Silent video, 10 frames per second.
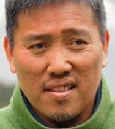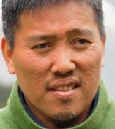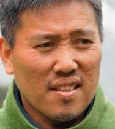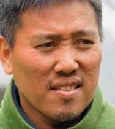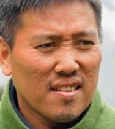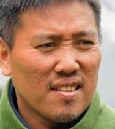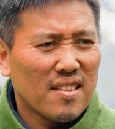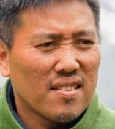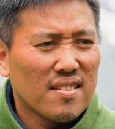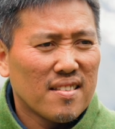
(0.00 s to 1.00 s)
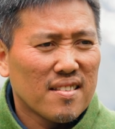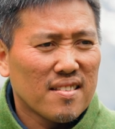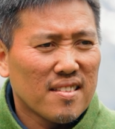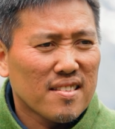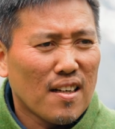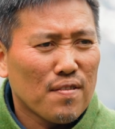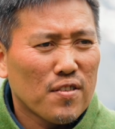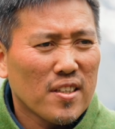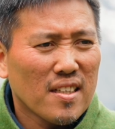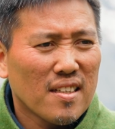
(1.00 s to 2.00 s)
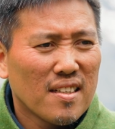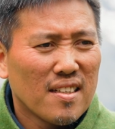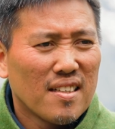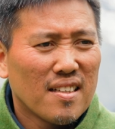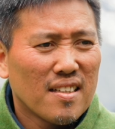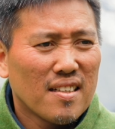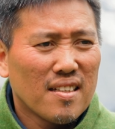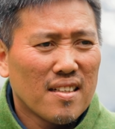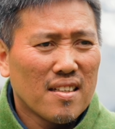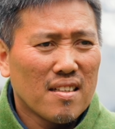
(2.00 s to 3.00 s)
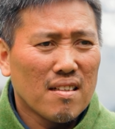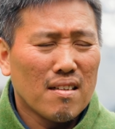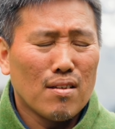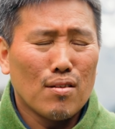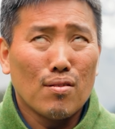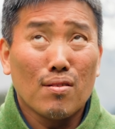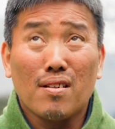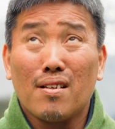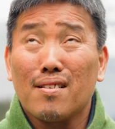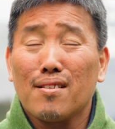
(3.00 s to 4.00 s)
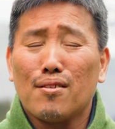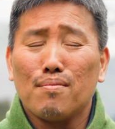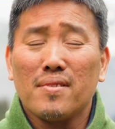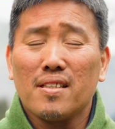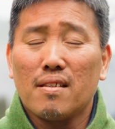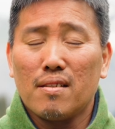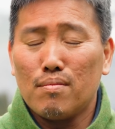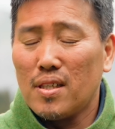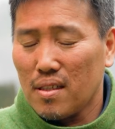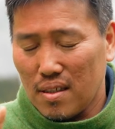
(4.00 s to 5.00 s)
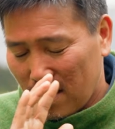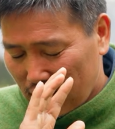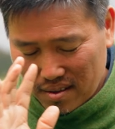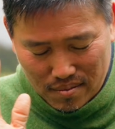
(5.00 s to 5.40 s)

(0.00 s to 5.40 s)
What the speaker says: like, the suffering, and like, oh God, help me, oh my God,